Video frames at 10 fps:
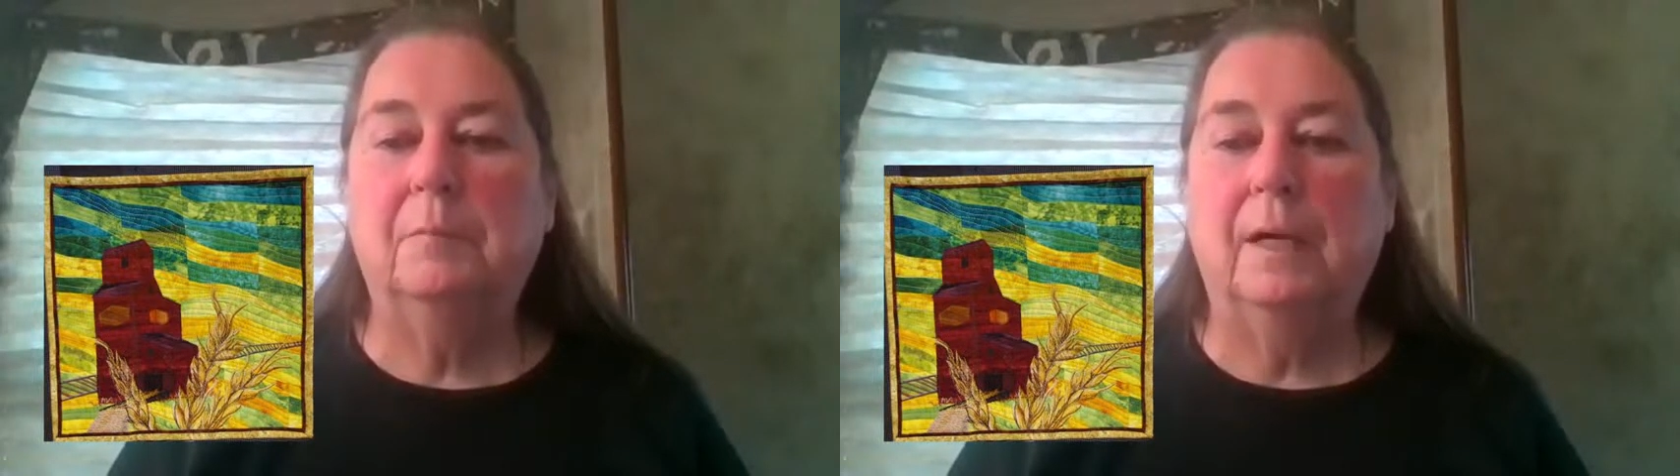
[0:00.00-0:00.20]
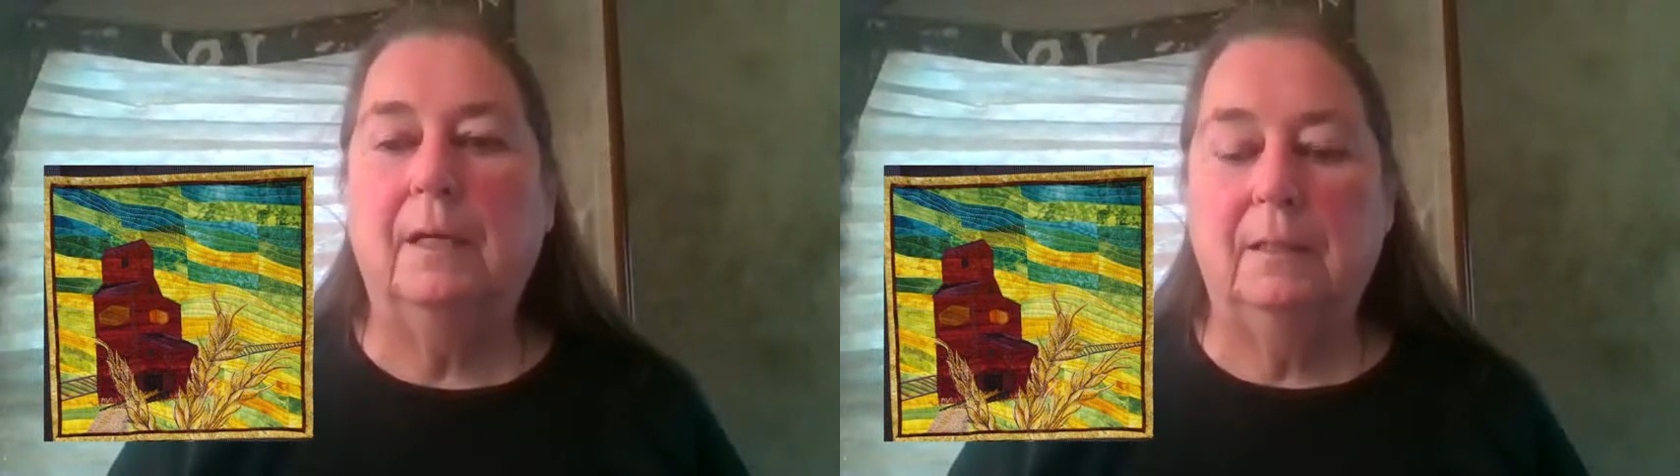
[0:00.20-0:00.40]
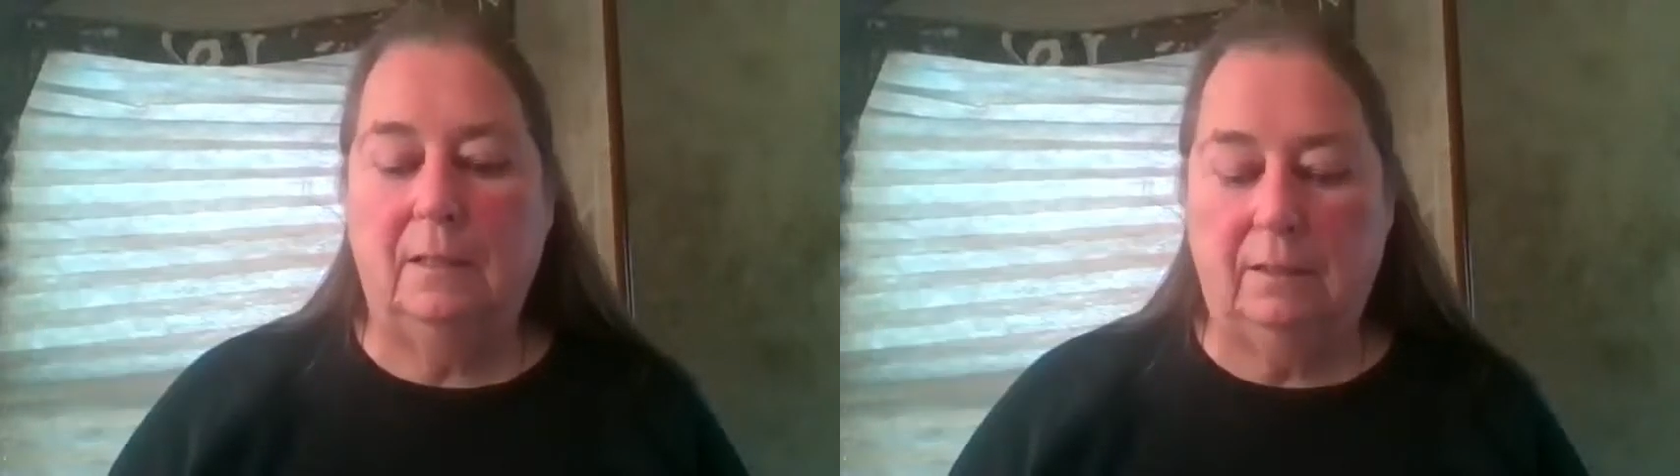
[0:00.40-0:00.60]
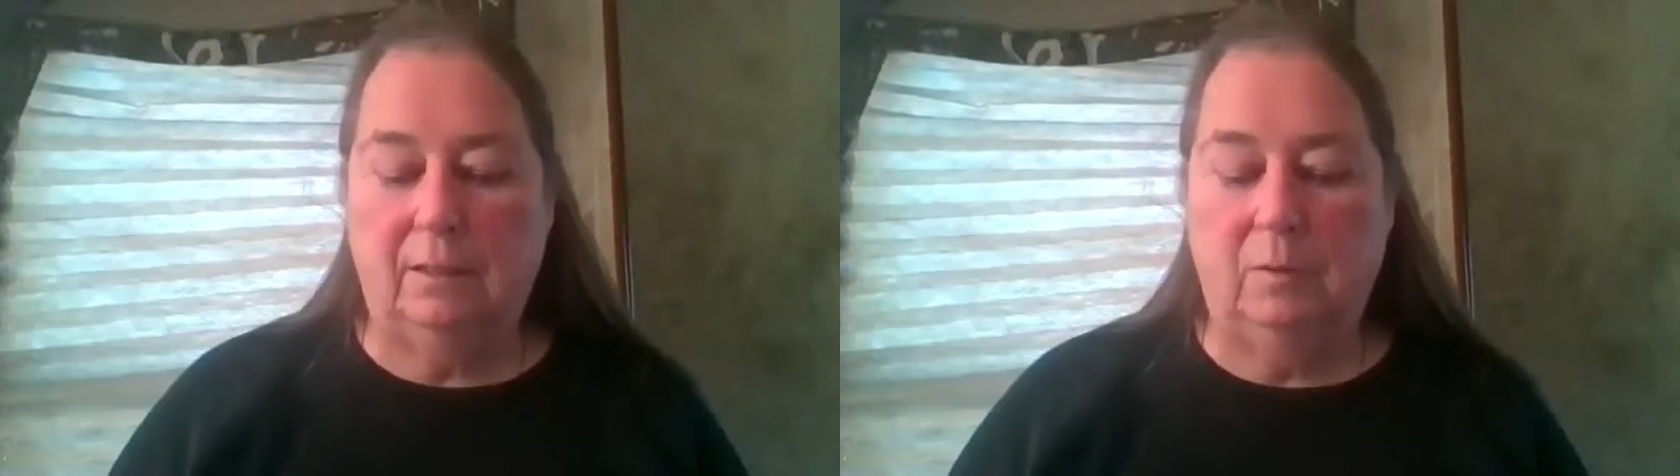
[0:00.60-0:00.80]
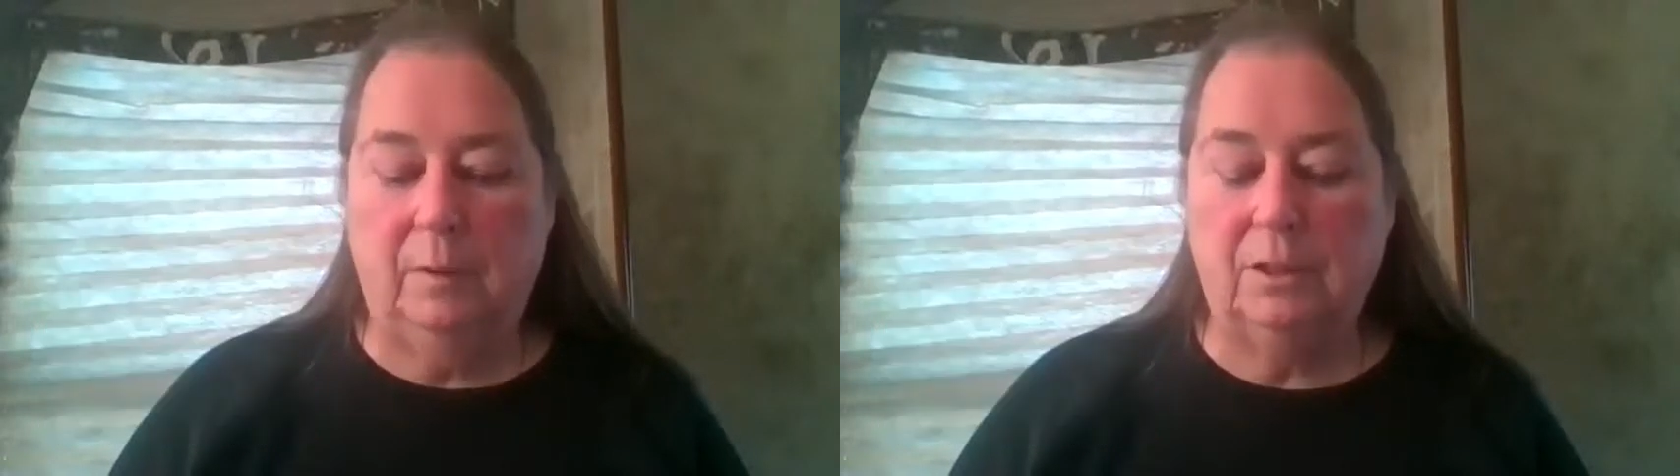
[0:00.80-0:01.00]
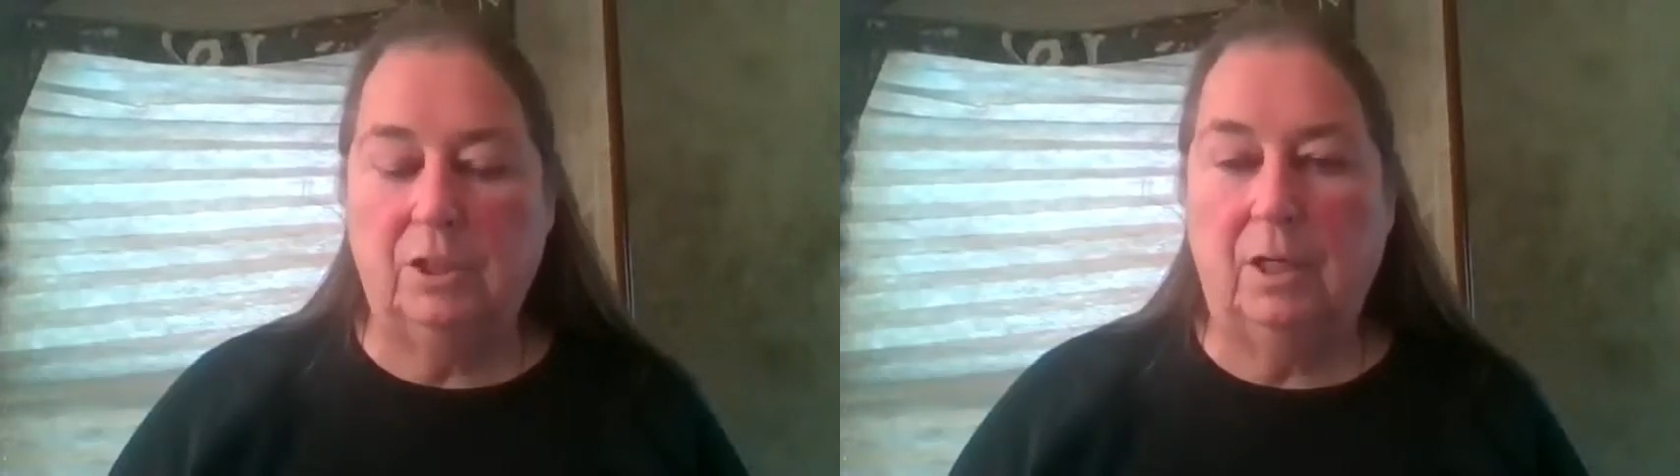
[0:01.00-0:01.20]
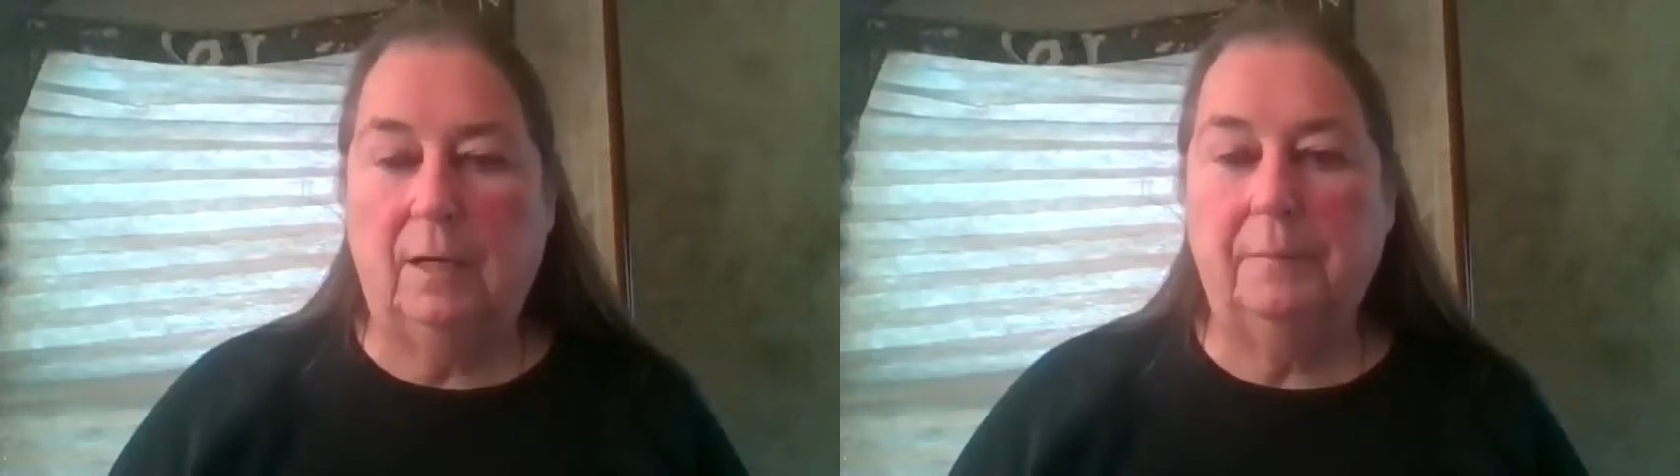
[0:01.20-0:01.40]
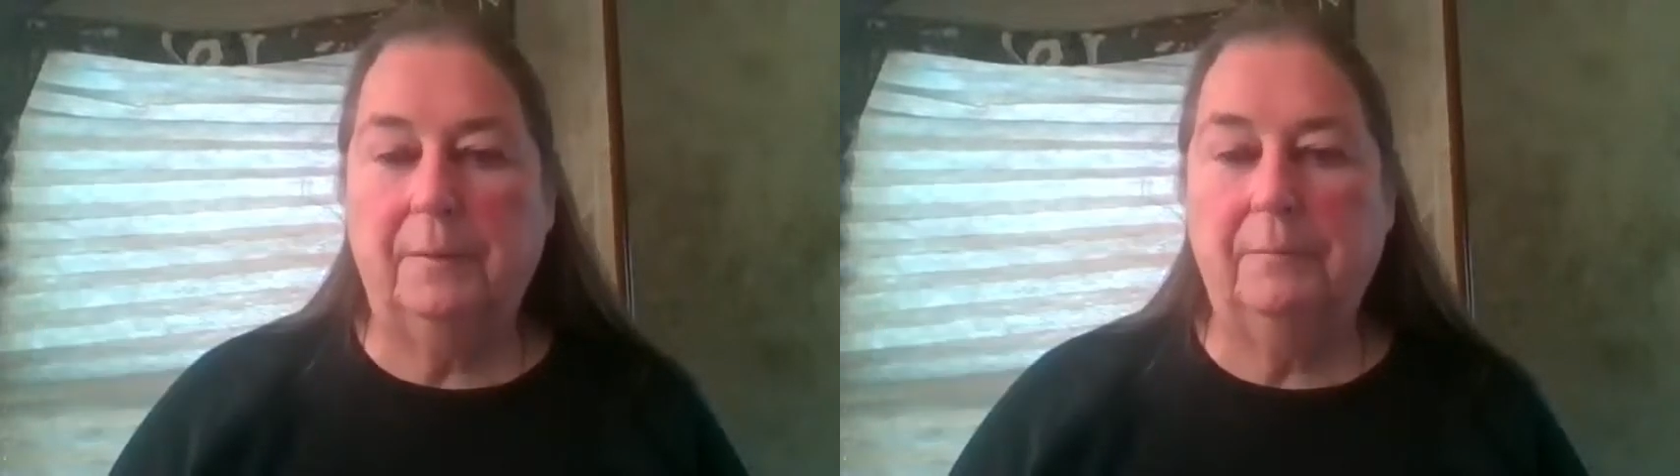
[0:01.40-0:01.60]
the binding and the quilt top.